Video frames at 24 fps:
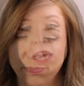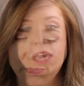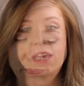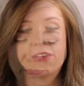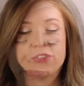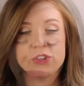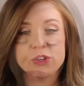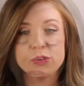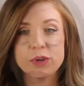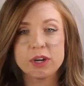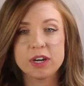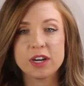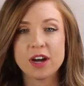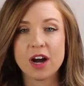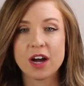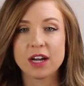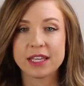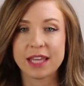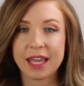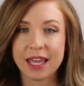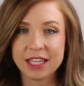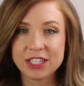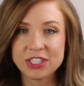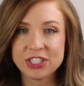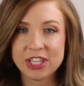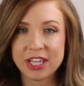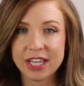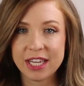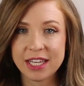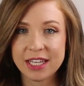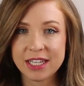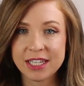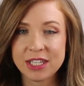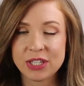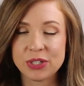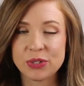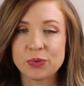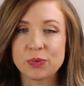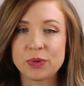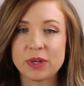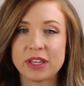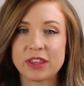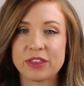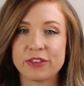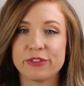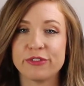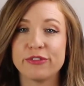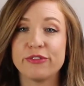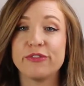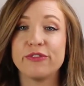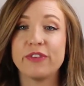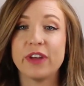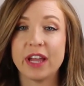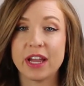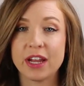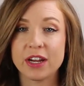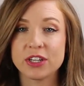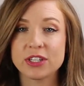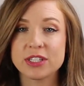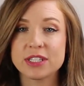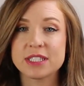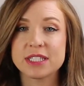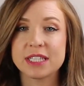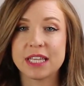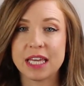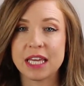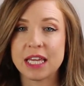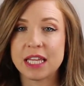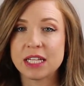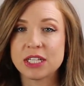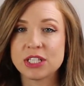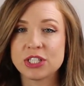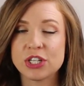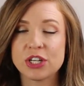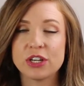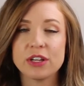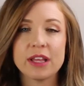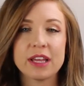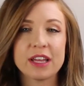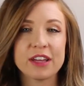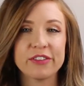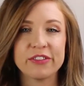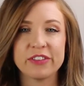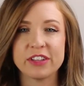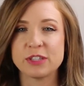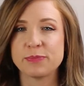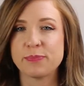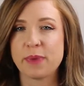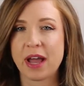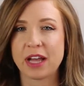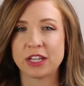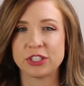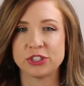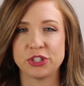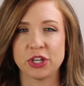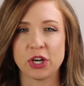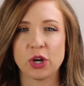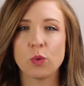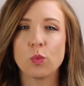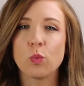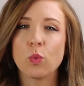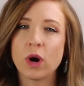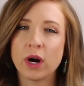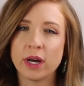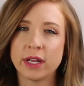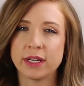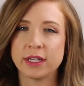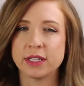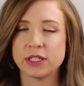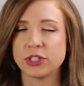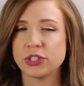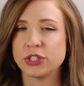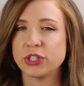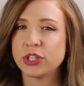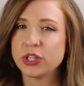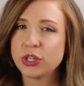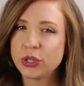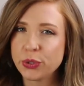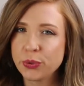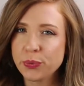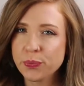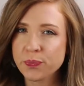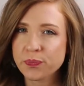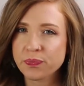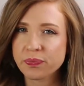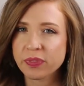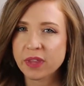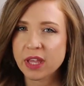If you are Caucasian with fair skin, so you're like a Fitzpatrick 1 and 2,